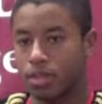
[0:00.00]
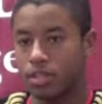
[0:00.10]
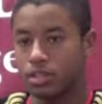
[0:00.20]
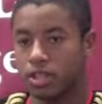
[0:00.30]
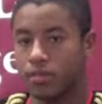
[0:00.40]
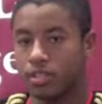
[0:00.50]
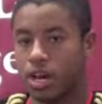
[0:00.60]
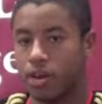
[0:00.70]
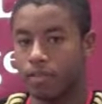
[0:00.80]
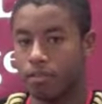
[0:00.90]
but a service
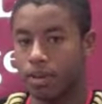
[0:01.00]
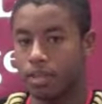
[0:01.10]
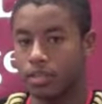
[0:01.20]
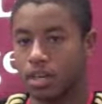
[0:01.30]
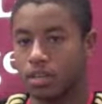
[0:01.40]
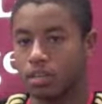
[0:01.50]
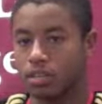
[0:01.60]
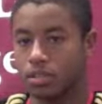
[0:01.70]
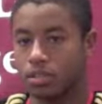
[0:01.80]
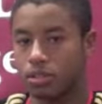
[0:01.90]
offered by scholars
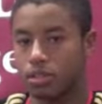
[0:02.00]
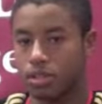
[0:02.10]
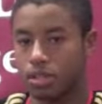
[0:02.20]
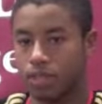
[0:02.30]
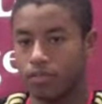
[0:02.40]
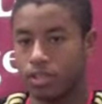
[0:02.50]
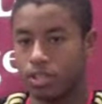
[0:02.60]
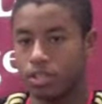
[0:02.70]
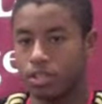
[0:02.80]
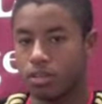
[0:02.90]
and associates to give
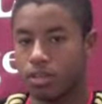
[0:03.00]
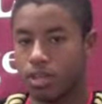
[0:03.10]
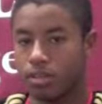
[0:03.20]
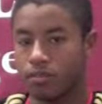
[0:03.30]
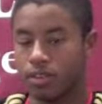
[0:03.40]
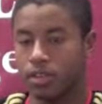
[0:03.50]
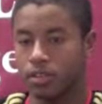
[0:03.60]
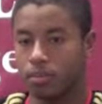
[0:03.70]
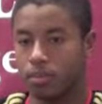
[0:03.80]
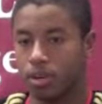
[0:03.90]
additional and convenient
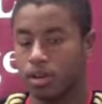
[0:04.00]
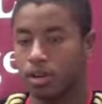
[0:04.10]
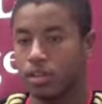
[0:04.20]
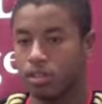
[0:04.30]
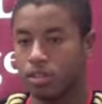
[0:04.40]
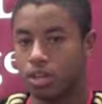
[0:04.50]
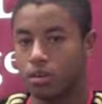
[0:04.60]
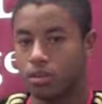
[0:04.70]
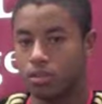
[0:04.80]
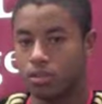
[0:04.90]
support to
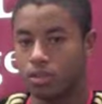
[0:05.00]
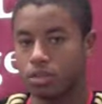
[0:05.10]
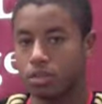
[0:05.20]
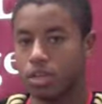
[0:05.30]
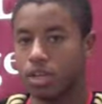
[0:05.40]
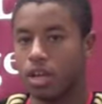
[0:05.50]
start with the students.